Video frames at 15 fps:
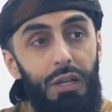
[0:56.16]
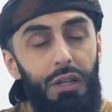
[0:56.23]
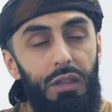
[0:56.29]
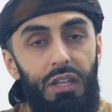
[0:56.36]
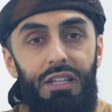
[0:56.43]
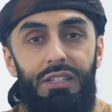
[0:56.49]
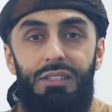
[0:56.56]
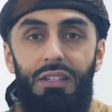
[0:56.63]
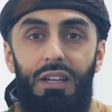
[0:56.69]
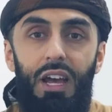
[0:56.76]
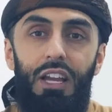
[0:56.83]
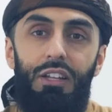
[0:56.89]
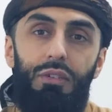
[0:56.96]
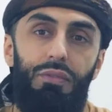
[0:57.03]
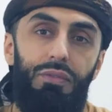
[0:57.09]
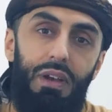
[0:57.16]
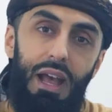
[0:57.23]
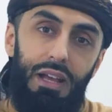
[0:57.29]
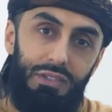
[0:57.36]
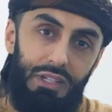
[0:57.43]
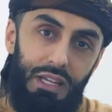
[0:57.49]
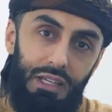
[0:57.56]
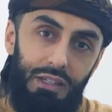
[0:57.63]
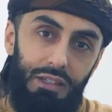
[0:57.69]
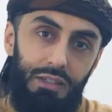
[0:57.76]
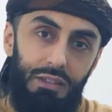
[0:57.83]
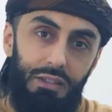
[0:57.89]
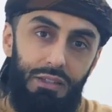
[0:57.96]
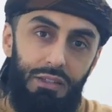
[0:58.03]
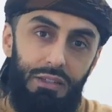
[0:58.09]
This kind of fasting
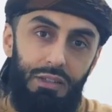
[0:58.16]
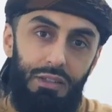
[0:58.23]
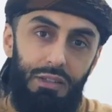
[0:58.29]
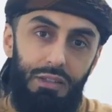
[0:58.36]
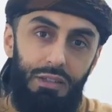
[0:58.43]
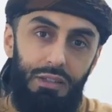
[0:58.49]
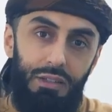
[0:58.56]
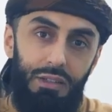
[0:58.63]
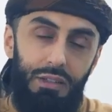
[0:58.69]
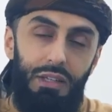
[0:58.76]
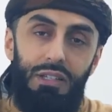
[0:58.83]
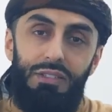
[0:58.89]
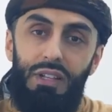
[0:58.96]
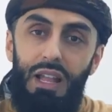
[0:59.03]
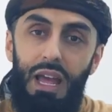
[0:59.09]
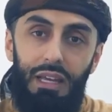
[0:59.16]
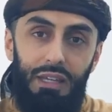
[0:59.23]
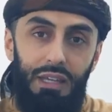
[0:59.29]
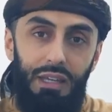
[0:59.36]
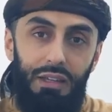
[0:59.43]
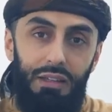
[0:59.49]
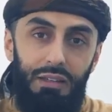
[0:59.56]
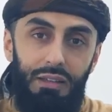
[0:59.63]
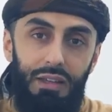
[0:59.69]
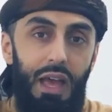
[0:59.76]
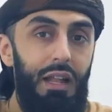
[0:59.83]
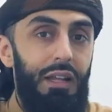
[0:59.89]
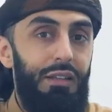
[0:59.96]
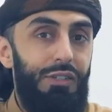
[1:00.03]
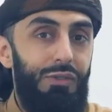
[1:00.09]
is lacking
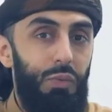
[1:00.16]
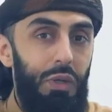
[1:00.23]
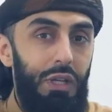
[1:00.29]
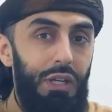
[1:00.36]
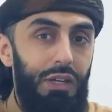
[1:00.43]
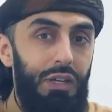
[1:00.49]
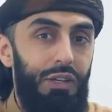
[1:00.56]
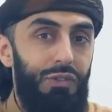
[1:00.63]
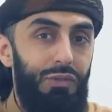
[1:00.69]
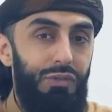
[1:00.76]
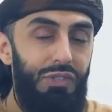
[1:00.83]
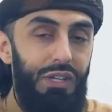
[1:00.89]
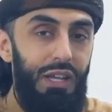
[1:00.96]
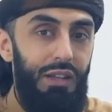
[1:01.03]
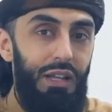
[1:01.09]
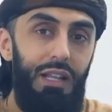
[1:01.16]
and it is weak, to say the